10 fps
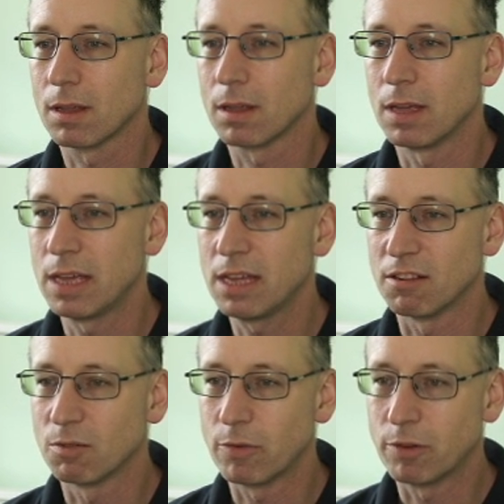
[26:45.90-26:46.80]

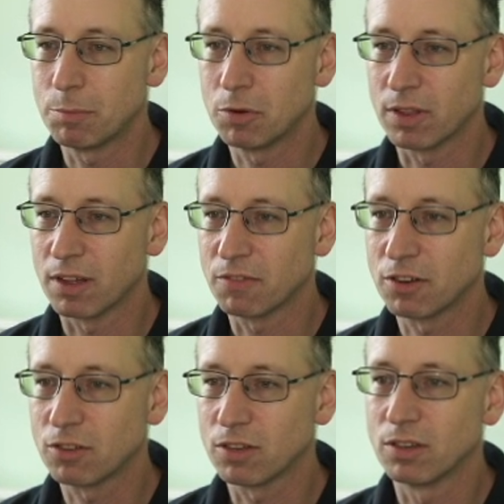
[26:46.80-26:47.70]
Here's where we've put that
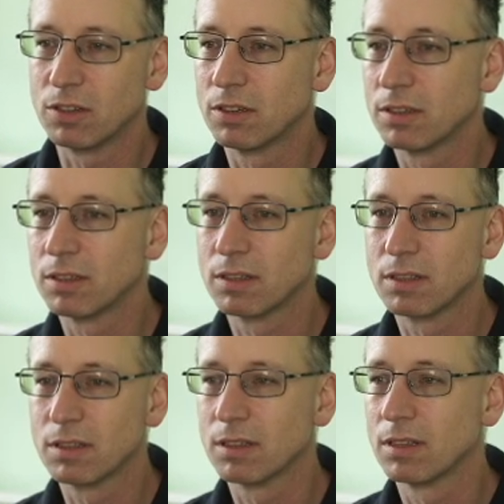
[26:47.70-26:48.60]
photo.
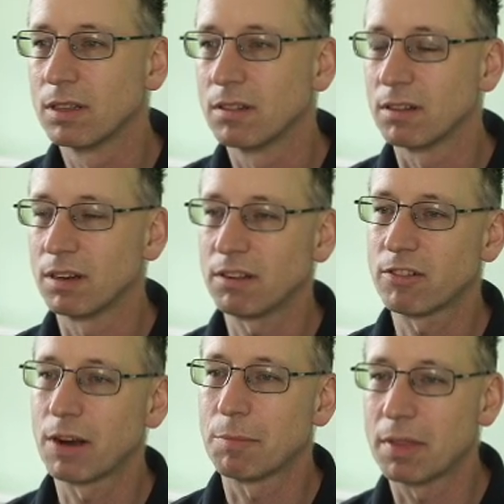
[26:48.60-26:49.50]
So let's
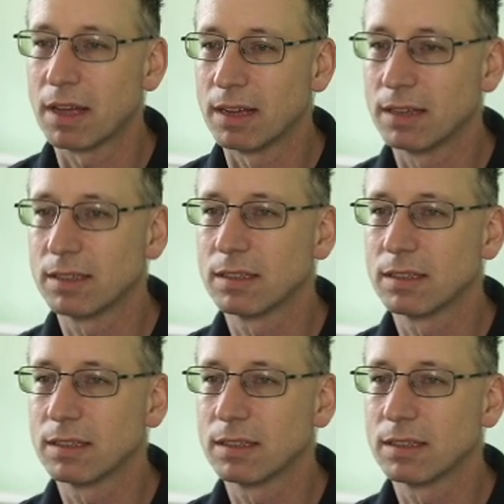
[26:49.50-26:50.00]
grab that.